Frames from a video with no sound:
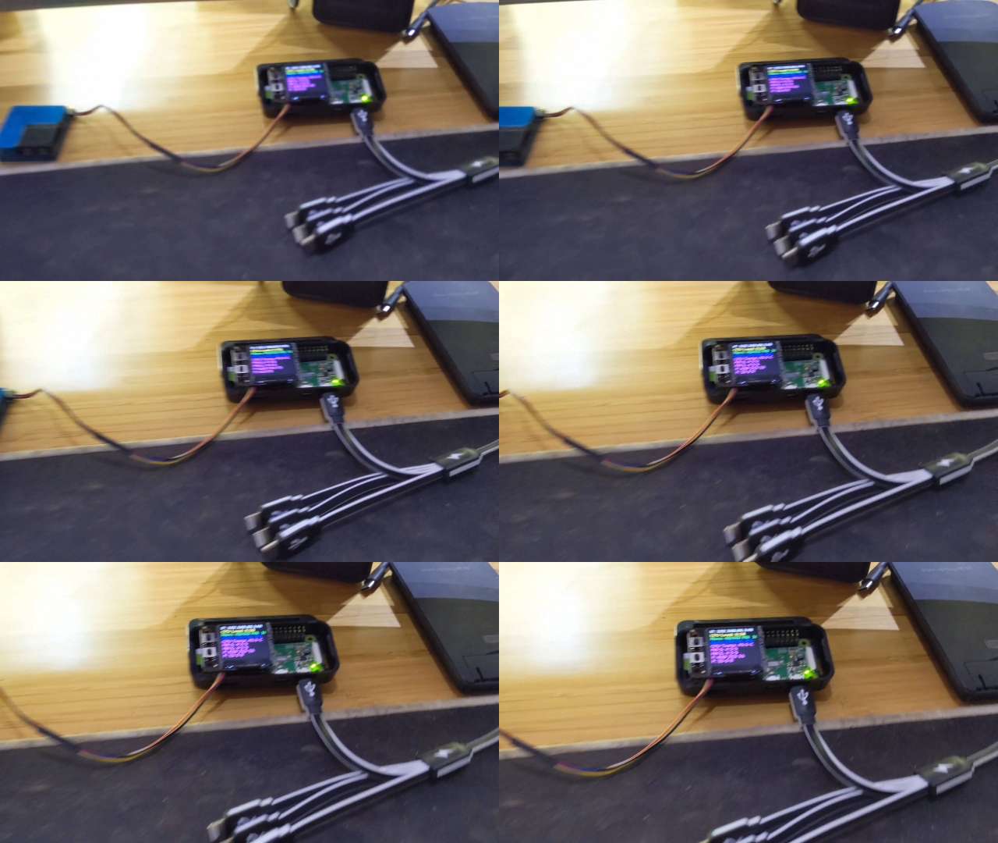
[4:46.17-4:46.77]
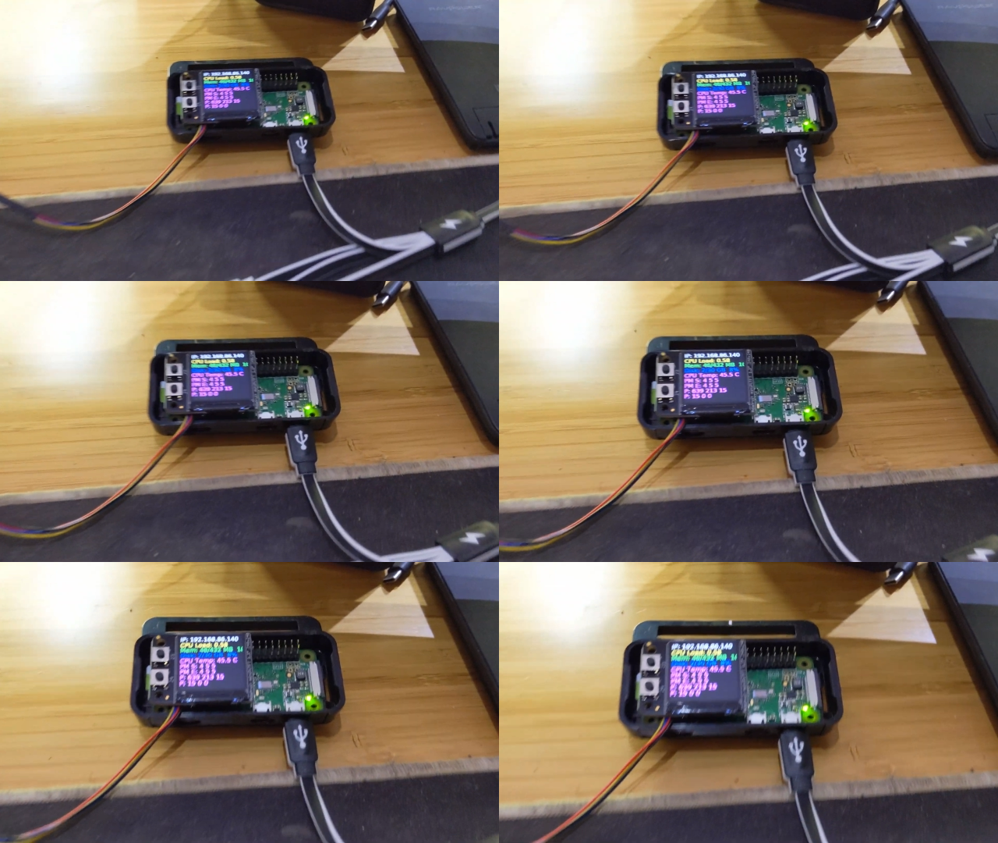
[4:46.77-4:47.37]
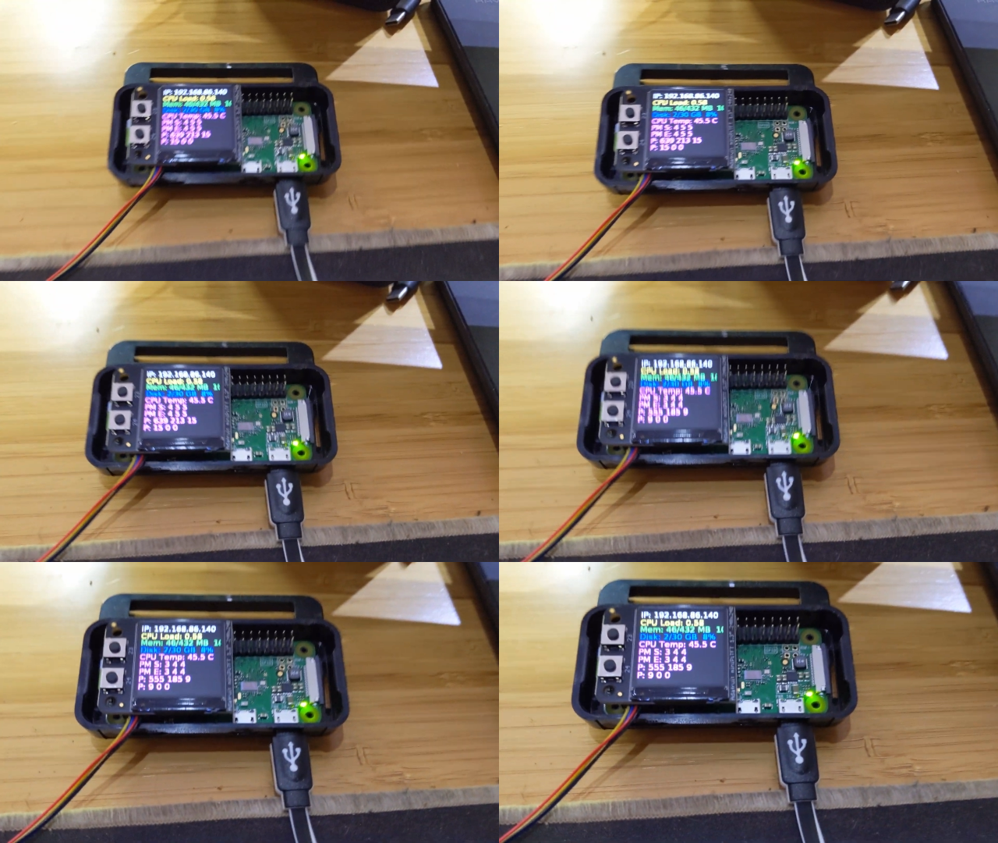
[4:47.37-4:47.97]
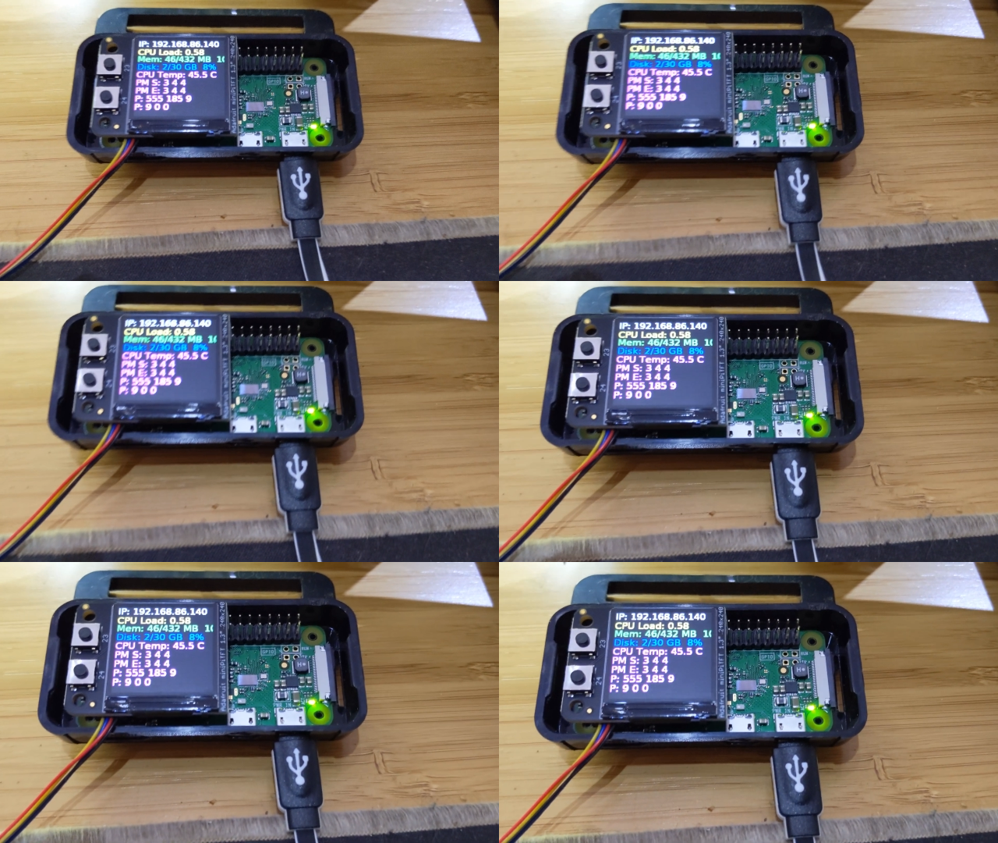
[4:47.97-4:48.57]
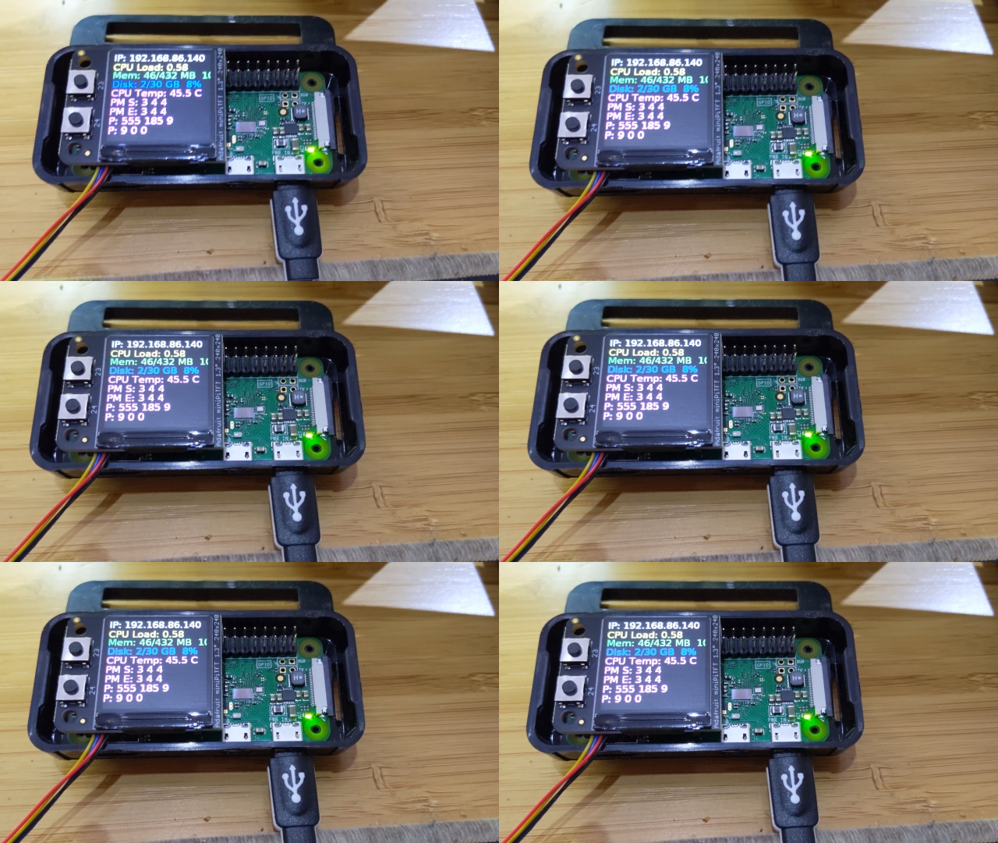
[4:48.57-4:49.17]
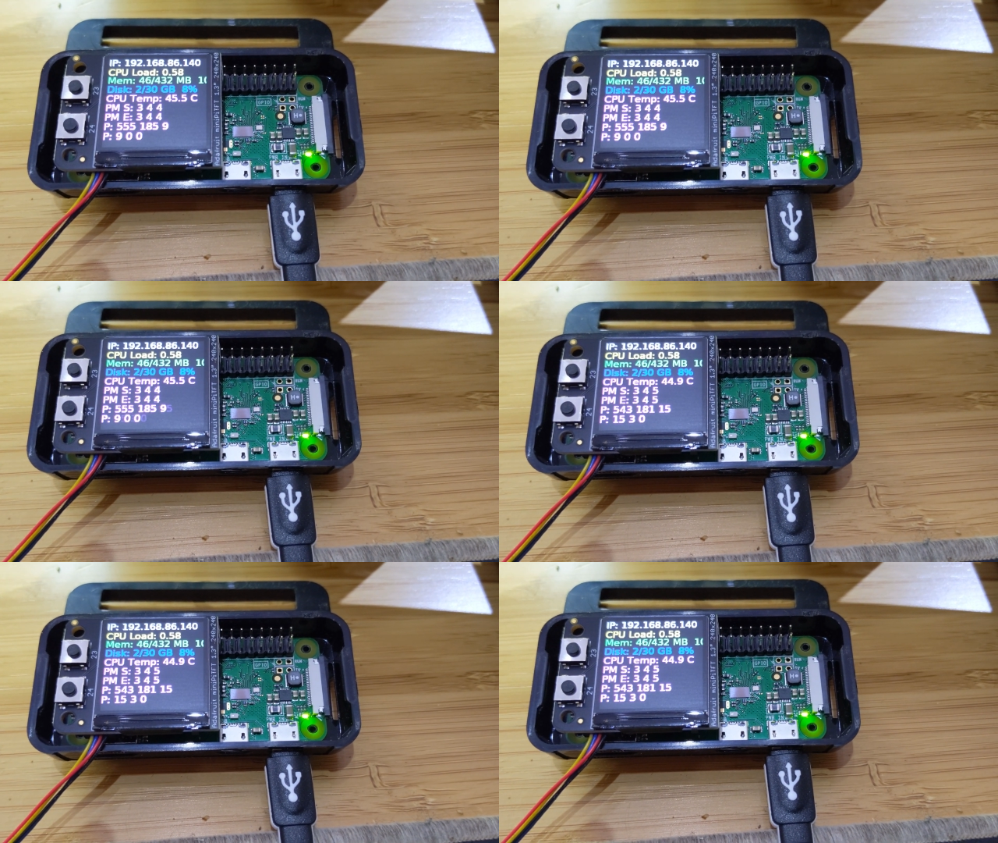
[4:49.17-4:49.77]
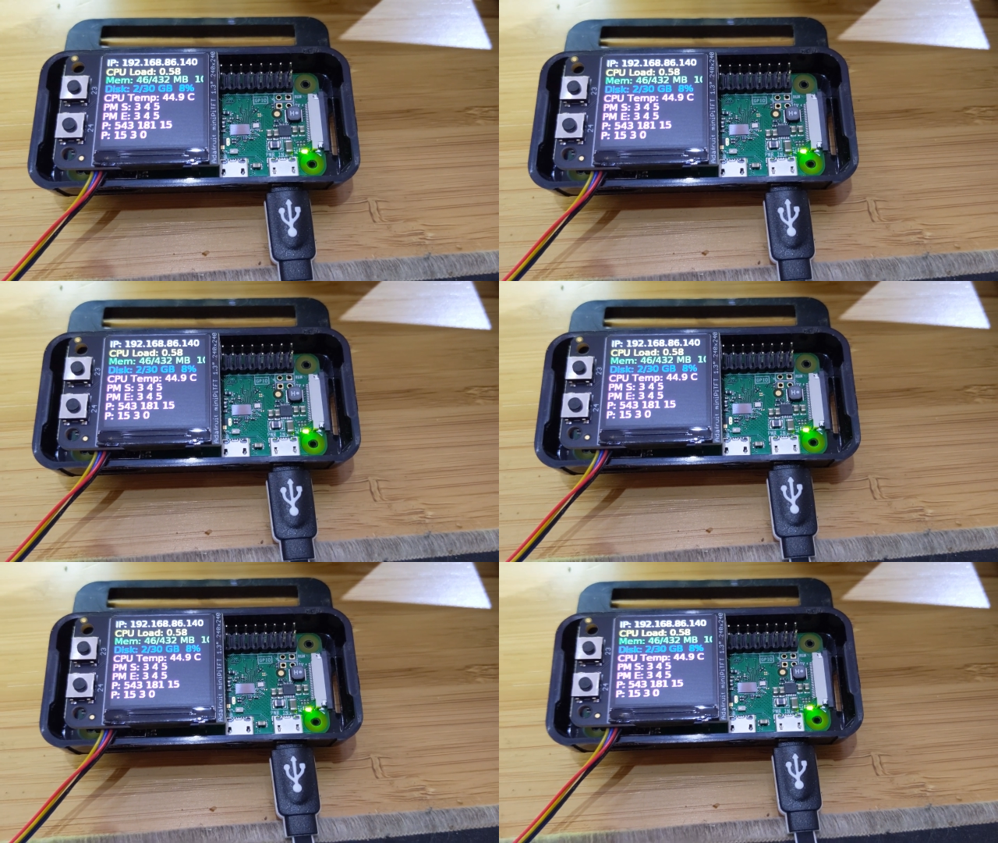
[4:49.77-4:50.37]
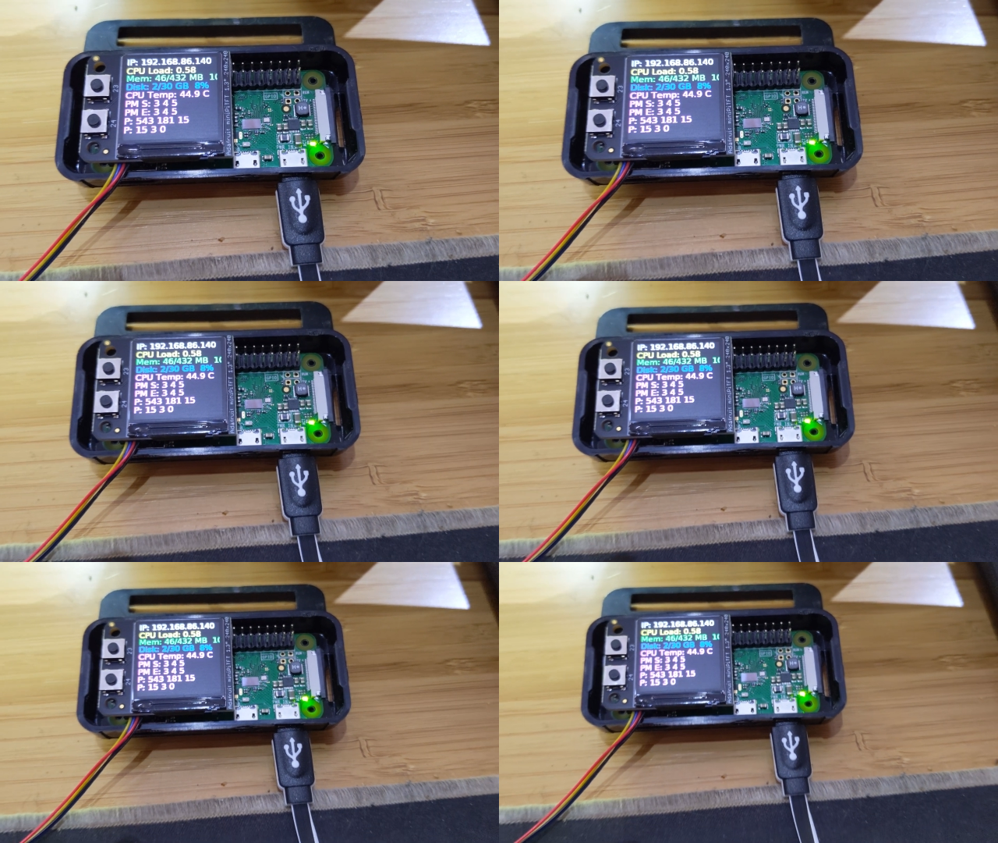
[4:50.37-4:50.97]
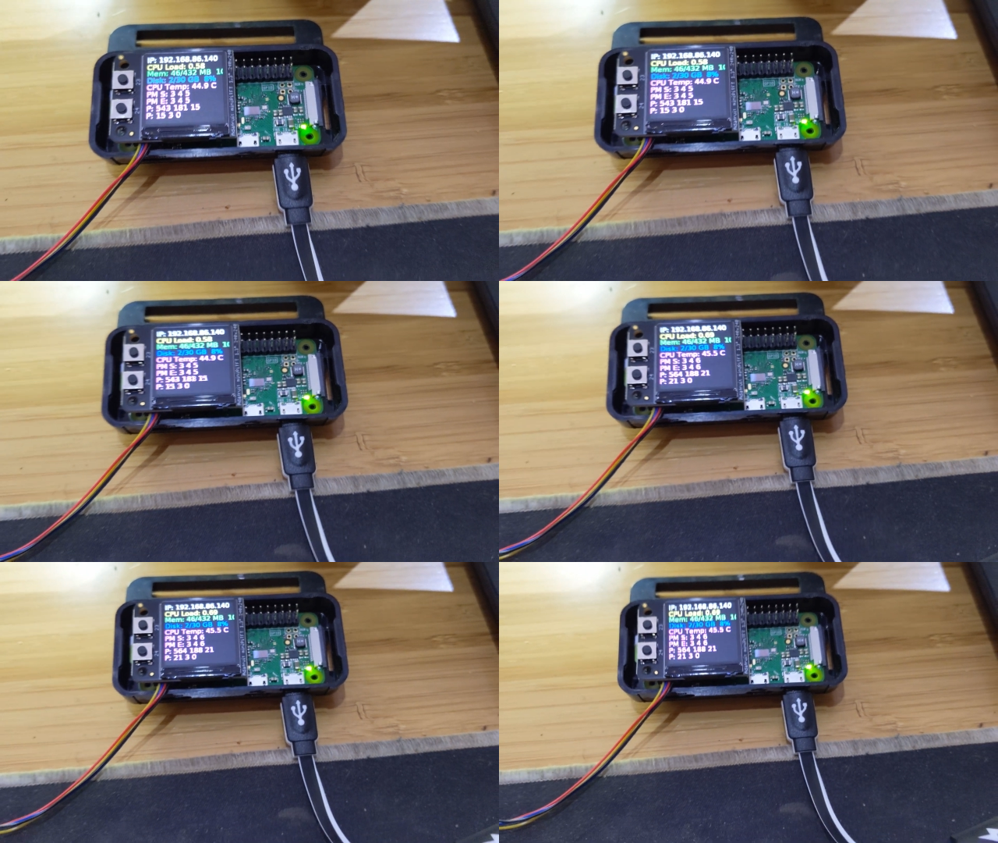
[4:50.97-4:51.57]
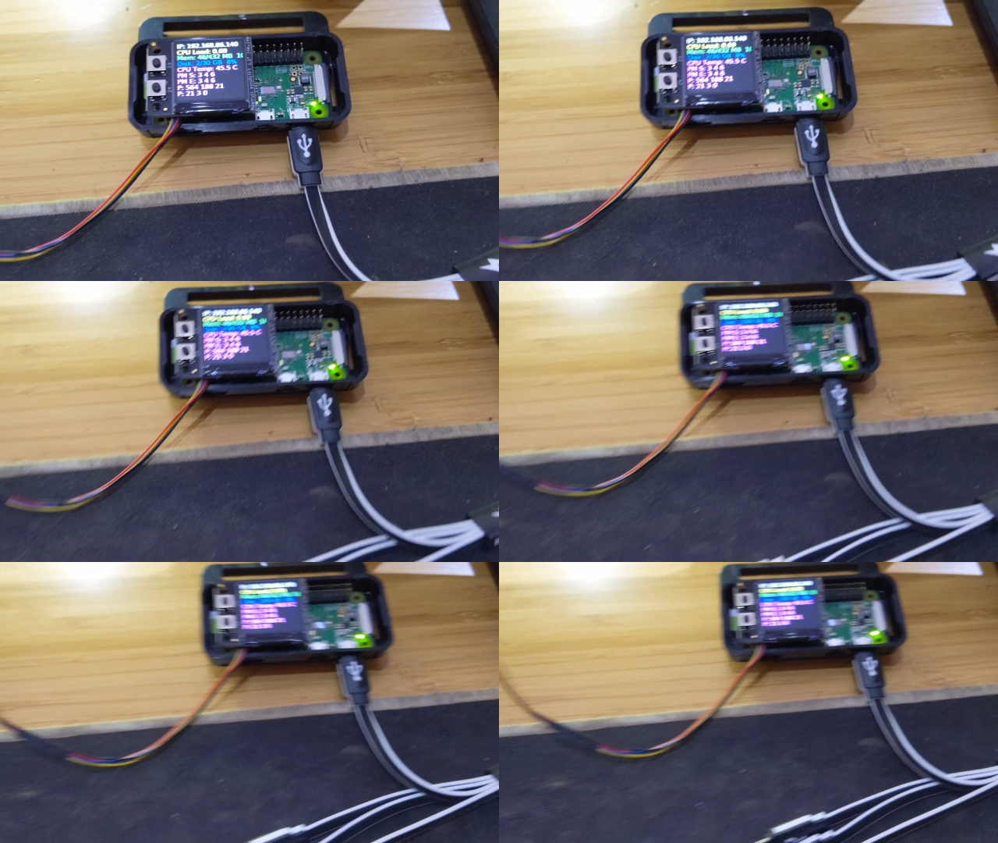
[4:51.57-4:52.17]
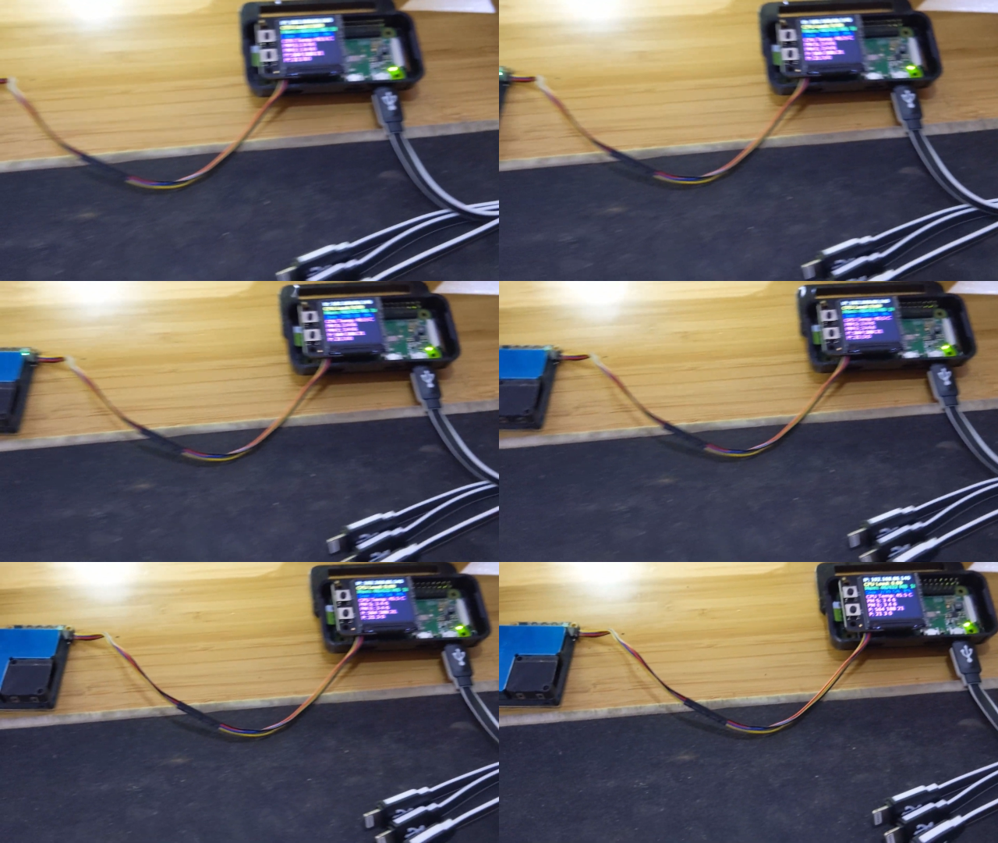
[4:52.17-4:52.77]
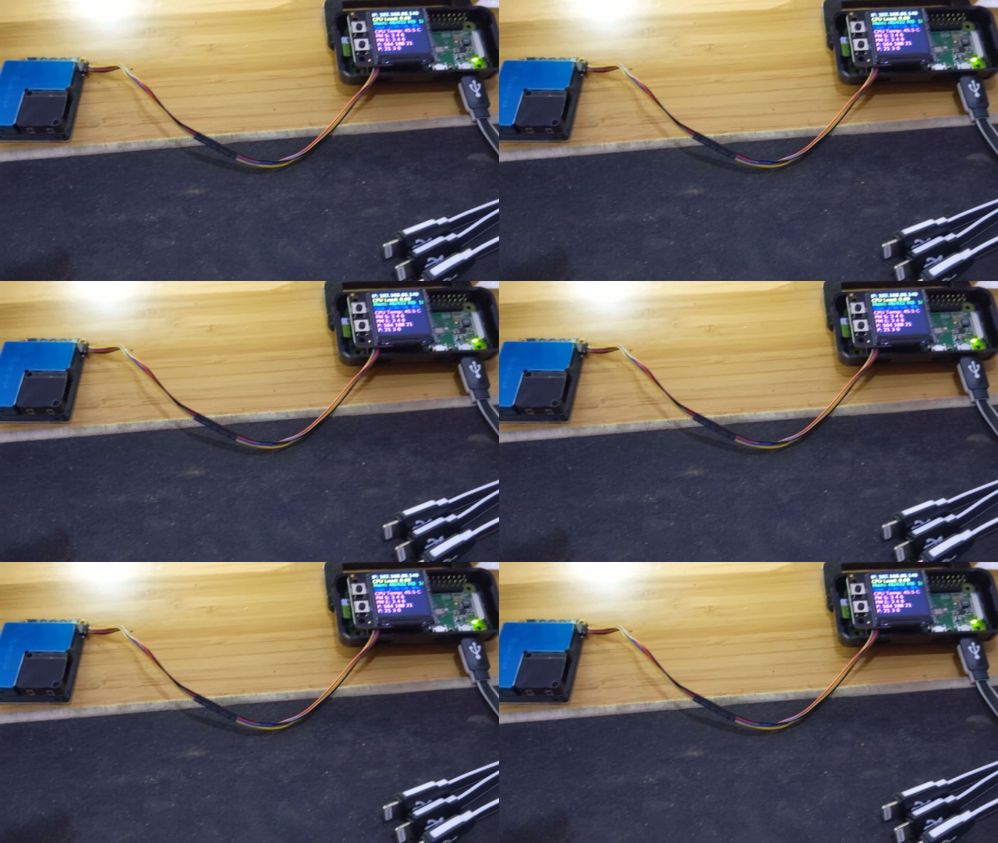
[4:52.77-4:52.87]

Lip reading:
Nobody's mouth can be seen.